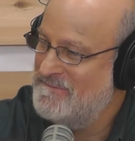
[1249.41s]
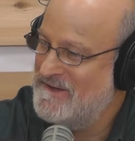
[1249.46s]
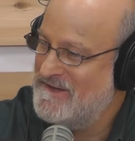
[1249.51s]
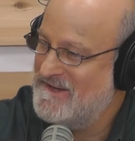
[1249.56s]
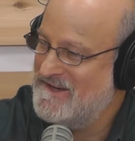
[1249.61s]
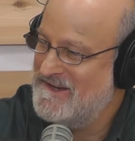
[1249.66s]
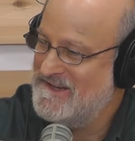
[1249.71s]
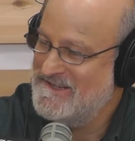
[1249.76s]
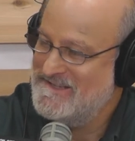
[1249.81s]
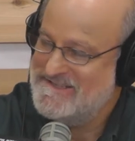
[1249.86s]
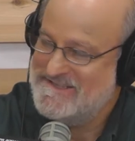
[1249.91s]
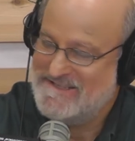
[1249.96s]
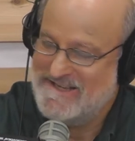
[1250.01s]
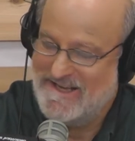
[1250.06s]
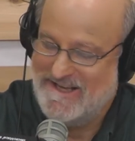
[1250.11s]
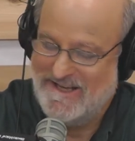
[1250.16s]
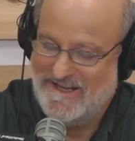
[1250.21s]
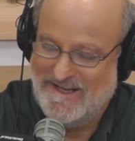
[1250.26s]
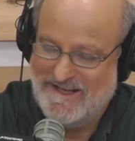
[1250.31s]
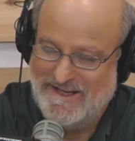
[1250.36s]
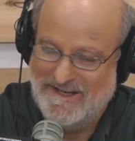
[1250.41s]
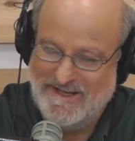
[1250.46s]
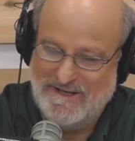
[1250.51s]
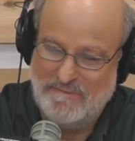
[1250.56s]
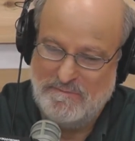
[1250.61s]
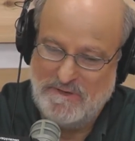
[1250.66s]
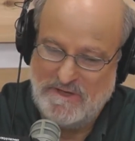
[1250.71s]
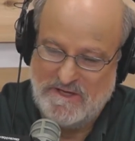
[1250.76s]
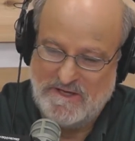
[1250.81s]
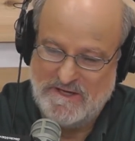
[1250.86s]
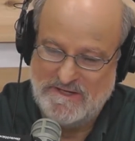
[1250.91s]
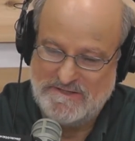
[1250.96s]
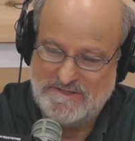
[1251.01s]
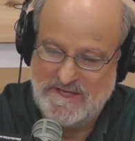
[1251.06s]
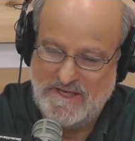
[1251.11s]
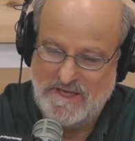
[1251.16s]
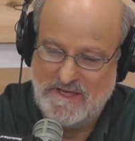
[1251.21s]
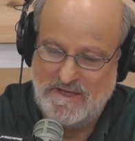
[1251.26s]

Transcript: because uh, because yeah.